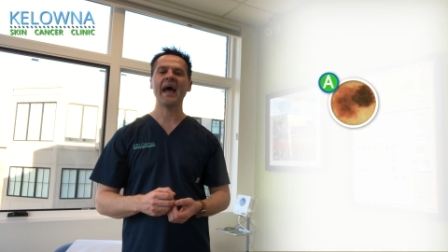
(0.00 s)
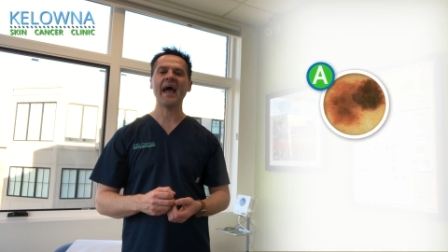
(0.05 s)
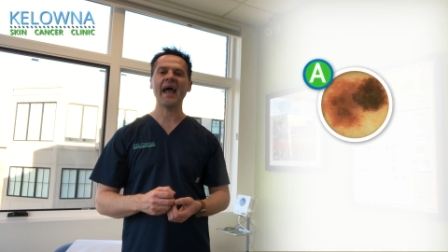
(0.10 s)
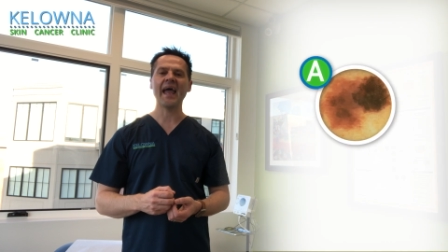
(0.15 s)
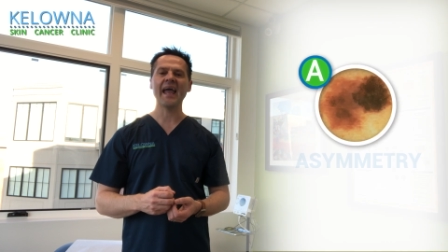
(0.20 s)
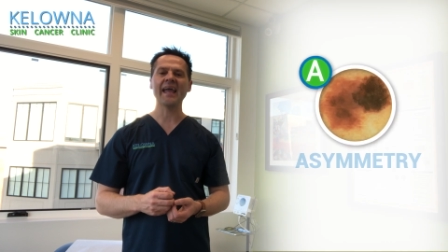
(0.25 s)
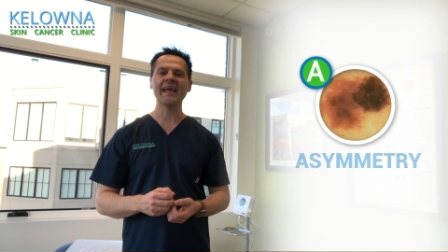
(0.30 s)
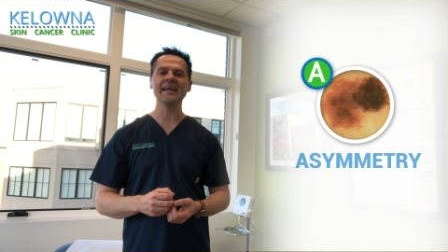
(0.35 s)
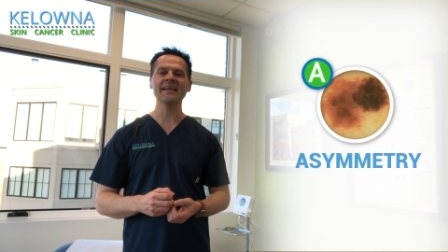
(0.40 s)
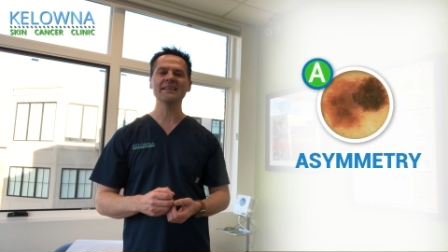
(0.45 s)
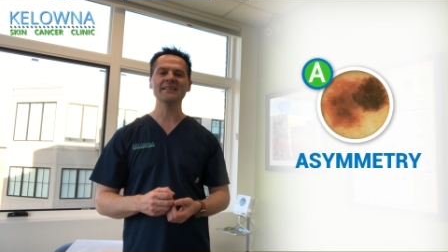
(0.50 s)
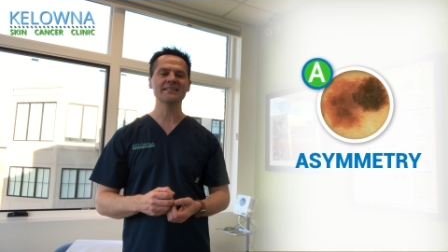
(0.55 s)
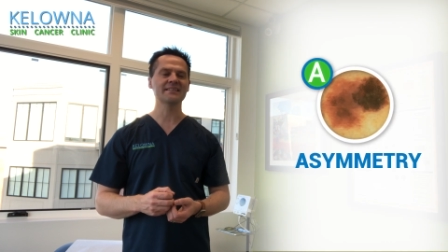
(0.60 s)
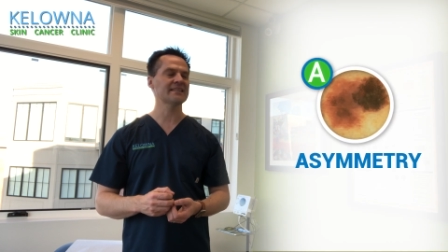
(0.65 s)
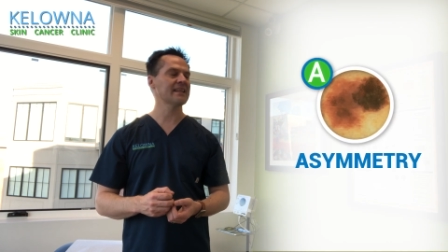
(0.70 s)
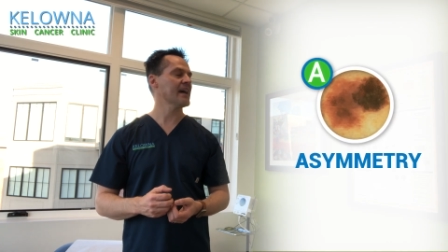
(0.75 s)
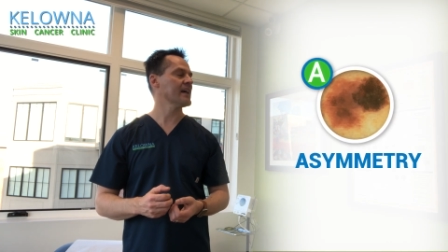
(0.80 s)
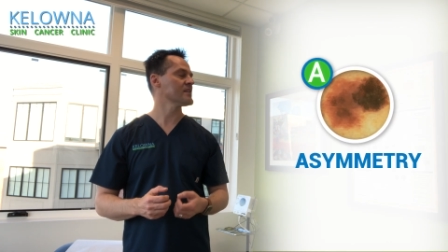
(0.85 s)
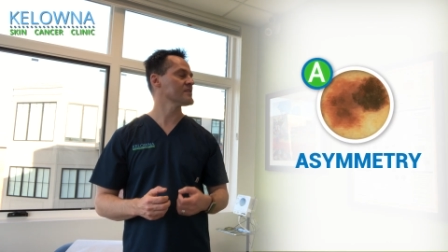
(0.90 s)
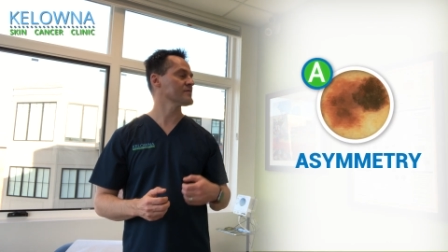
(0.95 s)
A
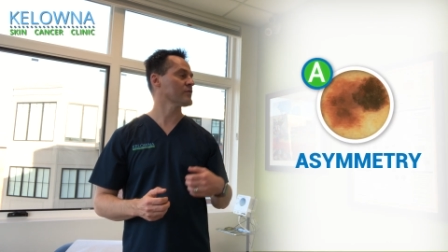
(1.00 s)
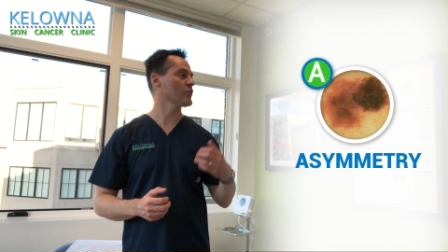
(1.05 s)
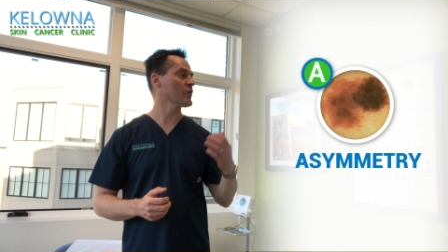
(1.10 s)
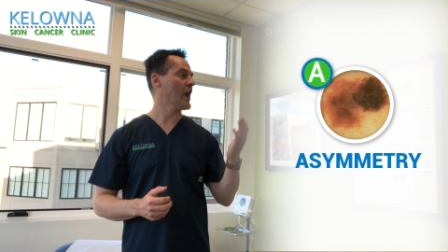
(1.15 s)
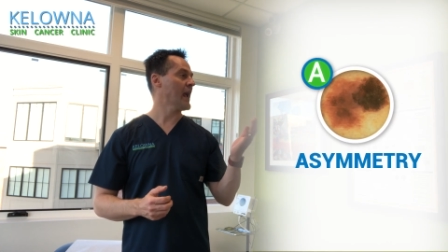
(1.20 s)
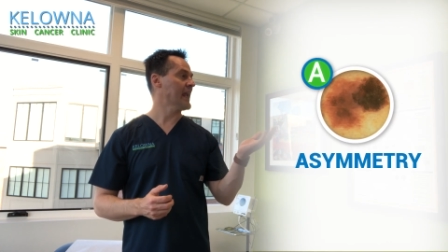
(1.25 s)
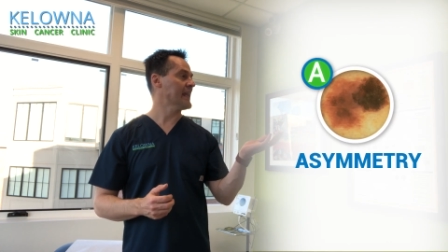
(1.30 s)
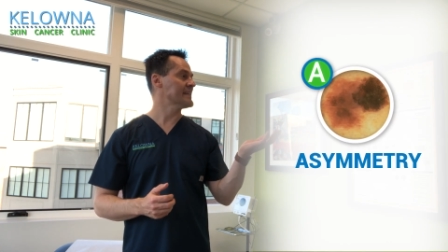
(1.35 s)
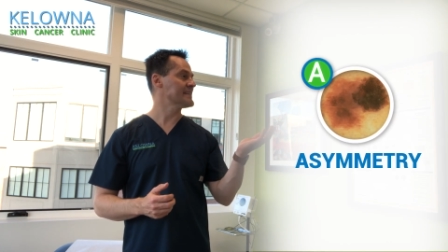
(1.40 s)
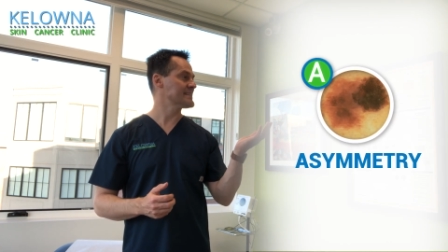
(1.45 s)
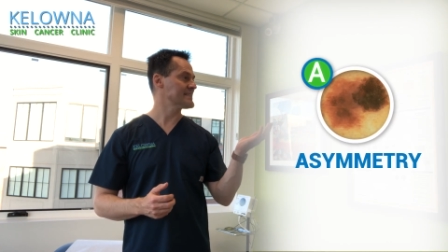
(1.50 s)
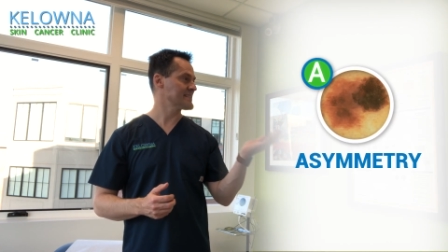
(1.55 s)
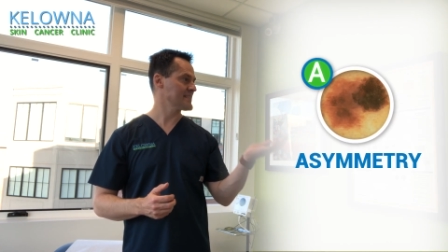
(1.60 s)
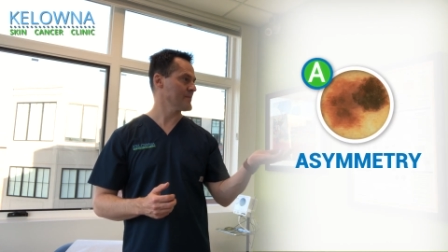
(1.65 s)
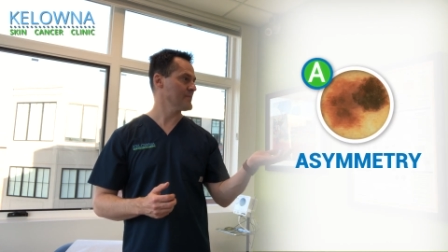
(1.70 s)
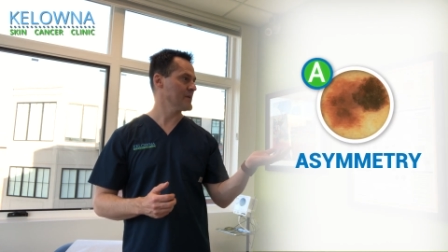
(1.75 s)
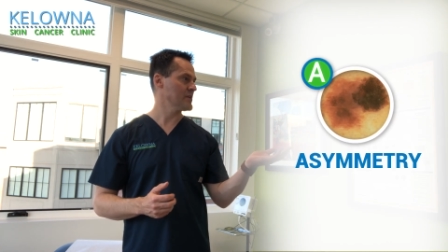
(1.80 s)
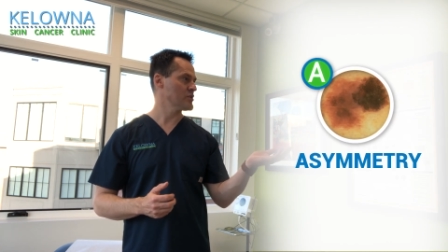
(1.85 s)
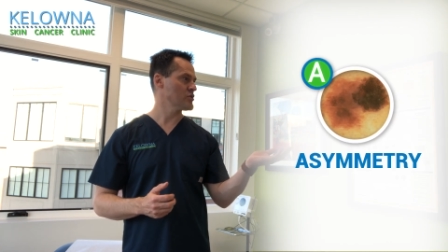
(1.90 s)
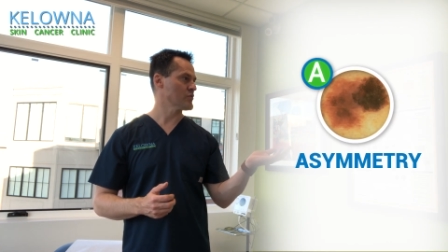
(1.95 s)
stands for
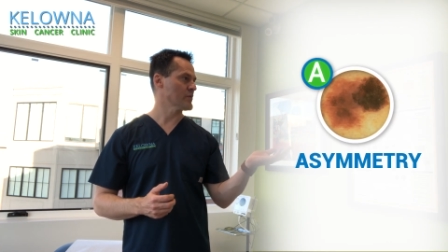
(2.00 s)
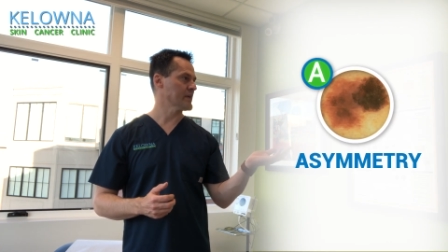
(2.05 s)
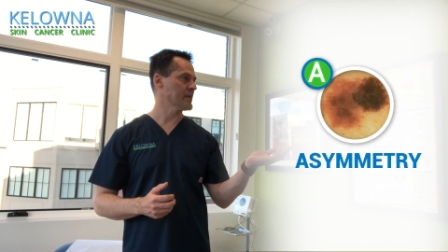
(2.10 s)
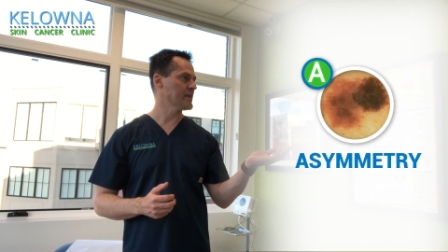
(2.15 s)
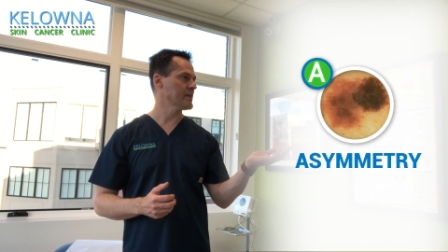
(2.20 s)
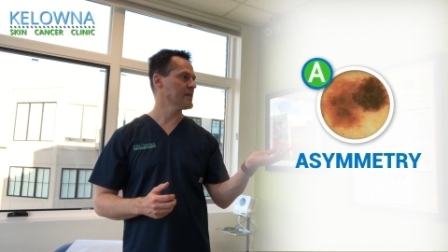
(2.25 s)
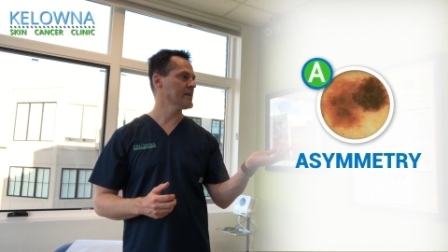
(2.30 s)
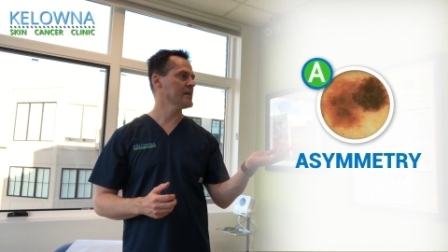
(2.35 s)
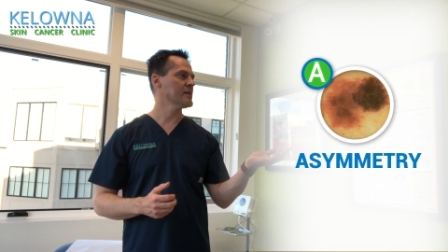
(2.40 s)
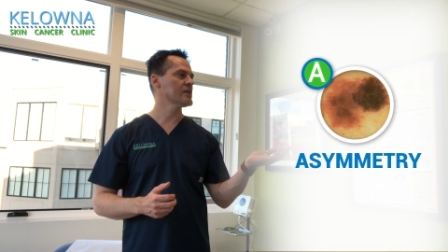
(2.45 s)
asymmetry.